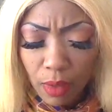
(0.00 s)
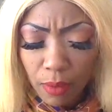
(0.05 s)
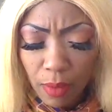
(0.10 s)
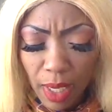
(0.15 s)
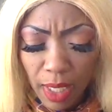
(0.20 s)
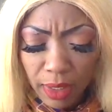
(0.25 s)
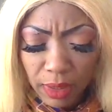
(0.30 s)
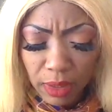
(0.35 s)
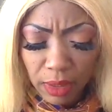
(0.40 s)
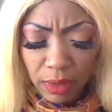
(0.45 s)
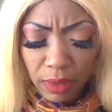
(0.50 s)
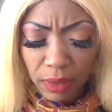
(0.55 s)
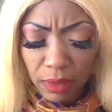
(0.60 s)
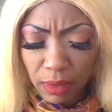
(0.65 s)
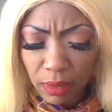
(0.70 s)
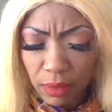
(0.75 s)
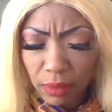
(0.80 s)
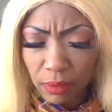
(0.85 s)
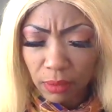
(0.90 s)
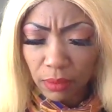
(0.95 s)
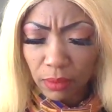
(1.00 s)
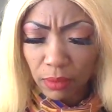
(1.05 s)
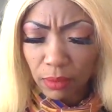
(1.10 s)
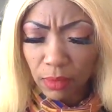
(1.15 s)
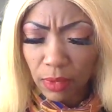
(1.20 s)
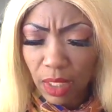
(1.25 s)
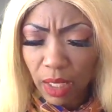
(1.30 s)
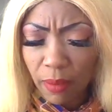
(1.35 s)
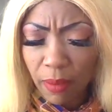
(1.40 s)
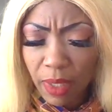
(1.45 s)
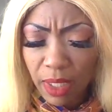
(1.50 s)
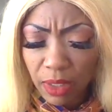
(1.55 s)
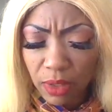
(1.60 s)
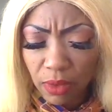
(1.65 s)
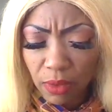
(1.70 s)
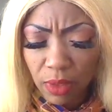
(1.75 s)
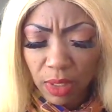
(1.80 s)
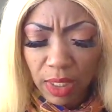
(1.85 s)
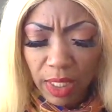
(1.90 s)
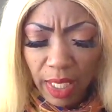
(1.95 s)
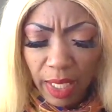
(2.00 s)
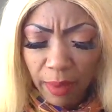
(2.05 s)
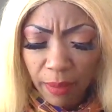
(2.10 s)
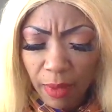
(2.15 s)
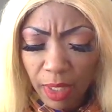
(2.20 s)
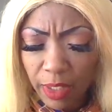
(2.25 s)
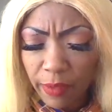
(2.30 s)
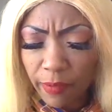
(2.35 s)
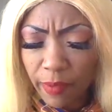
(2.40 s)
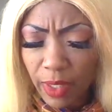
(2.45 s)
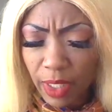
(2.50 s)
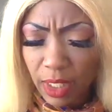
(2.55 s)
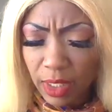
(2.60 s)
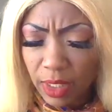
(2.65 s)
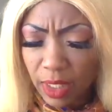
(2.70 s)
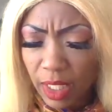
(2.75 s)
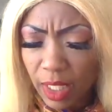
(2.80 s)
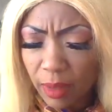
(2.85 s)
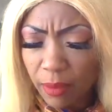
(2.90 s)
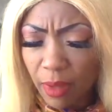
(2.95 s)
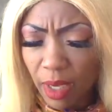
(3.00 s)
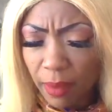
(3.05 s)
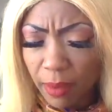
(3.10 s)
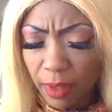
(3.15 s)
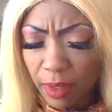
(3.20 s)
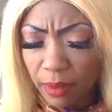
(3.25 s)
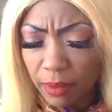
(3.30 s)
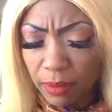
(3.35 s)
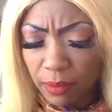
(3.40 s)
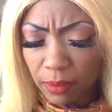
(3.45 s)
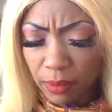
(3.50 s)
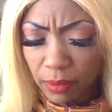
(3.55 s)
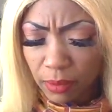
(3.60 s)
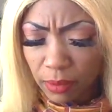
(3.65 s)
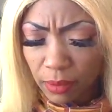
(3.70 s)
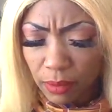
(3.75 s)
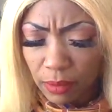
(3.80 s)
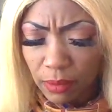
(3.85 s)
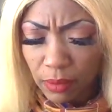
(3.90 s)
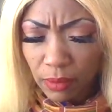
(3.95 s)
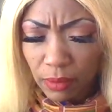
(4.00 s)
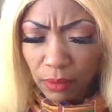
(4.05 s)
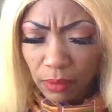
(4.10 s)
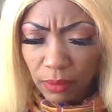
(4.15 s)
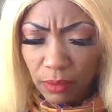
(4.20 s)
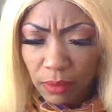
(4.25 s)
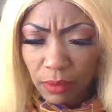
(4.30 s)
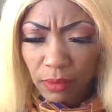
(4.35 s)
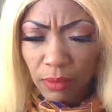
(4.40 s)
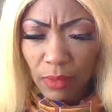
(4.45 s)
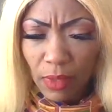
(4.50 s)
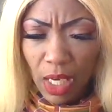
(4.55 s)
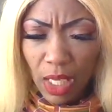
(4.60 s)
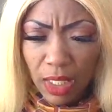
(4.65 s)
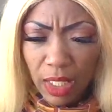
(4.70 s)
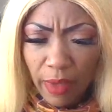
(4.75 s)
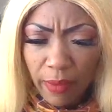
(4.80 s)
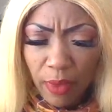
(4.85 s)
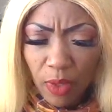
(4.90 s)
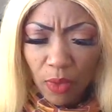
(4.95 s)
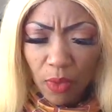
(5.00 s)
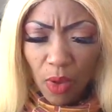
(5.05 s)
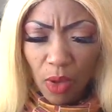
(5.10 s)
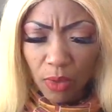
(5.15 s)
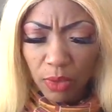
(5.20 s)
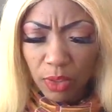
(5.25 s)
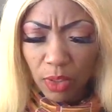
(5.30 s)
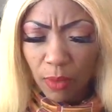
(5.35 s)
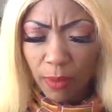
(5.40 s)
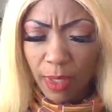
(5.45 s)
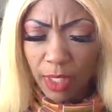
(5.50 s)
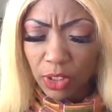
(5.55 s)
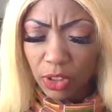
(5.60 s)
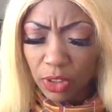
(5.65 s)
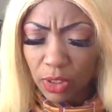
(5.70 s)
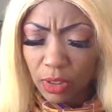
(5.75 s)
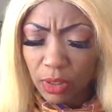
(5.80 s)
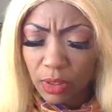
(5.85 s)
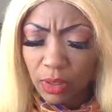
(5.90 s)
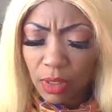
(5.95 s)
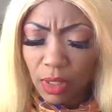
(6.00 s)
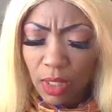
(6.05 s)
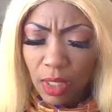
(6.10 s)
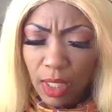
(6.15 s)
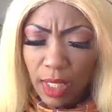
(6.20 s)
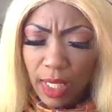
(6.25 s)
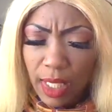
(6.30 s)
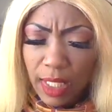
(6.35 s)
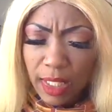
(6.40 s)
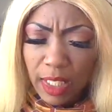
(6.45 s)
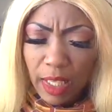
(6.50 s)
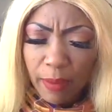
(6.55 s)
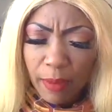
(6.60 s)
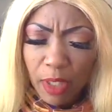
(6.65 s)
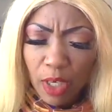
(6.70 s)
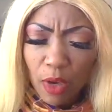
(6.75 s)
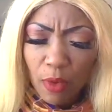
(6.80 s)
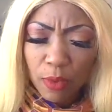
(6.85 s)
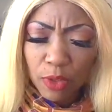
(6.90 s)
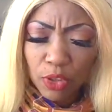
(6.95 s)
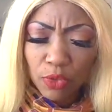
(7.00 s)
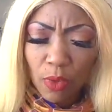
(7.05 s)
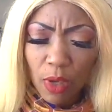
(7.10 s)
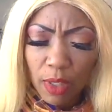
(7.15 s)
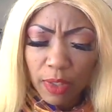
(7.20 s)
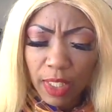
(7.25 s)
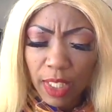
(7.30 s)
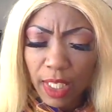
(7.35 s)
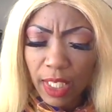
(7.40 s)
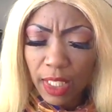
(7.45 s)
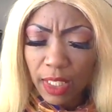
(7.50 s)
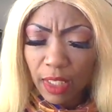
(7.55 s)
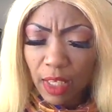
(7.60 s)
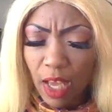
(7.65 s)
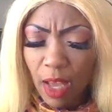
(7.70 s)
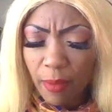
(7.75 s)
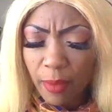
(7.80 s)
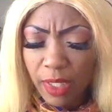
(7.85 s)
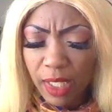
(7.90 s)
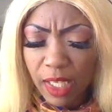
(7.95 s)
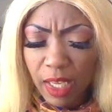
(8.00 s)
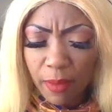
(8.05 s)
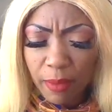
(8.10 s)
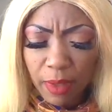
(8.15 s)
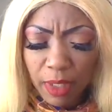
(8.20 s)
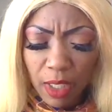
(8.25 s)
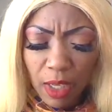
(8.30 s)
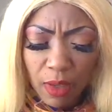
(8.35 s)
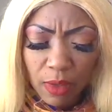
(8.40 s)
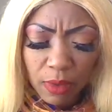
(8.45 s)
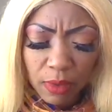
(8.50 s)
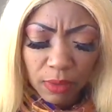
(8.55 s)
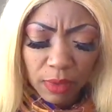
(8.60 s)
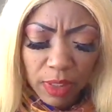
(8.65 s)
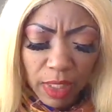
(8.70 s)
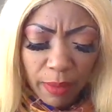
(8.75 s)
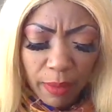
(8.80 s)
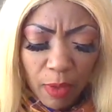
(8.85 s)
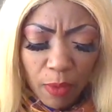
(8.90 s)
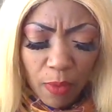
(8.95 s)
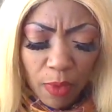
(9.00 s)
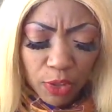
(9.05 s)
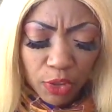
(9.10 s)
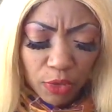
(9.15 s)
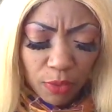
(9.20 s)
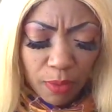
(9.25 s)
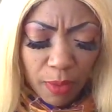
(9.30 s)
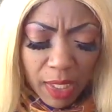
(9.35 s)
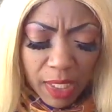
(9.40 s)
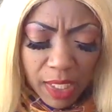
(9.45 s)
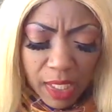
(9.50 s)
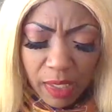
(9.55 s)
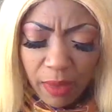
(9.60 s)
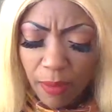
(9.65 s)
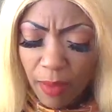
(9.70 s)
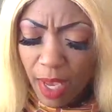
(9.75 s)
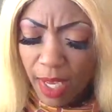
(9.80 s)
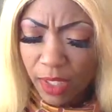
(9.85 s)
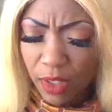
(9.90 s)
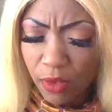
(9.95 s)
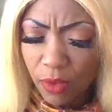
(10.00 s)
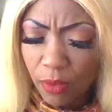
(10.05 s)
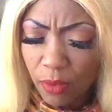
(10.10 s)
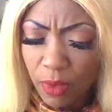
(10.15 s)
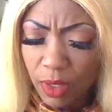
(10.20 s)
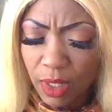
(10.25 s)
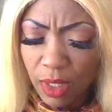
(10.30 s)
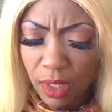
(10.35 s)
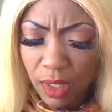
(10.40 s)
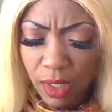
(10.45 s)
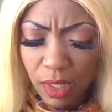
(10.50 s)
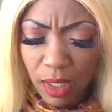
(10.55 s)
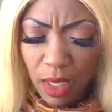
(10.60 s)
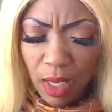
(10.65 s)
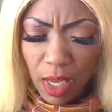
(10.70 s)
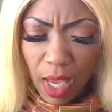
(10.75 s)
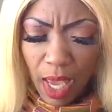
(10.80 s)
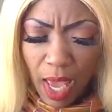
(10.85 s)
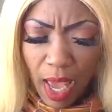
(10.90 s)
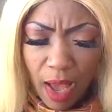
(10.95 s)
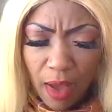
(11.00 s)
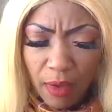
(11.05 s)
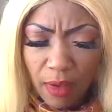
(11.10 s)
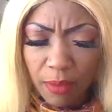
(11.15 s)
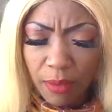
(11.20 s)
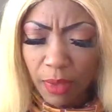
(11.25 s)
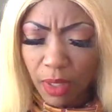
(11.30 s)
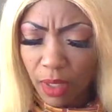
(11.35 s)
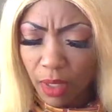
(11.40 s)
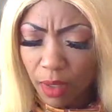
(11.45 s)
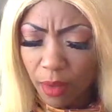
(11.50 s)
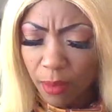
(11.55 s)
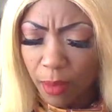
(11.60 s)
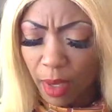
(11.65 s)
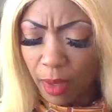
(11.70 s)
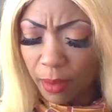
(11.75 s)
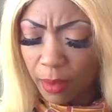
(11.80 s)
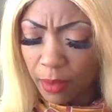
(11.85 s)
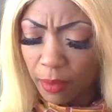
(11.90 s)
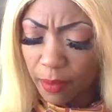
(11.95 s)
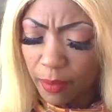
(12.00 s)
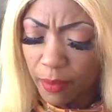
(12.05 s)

Pisces. I better do the damn motherfucking thing, baby. I love you oh so much. Let me know what you all think in the comments down below. Tell me what you mixing and mastering with this alchemy here, baby.